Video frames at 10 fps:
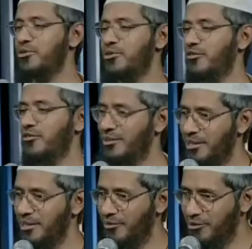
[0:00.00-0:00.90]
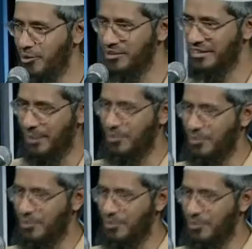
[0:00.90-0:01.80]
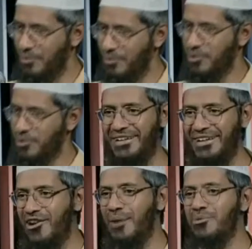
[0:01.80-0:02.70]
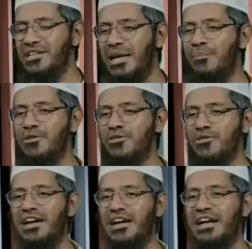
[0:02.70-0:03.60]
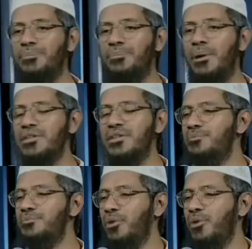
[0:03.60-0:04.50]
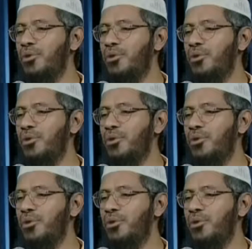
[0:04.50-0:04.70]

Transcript: software. Now, brother wants to know about the Islamic software. Now, coming to the Islamic software, again, the purpose is important.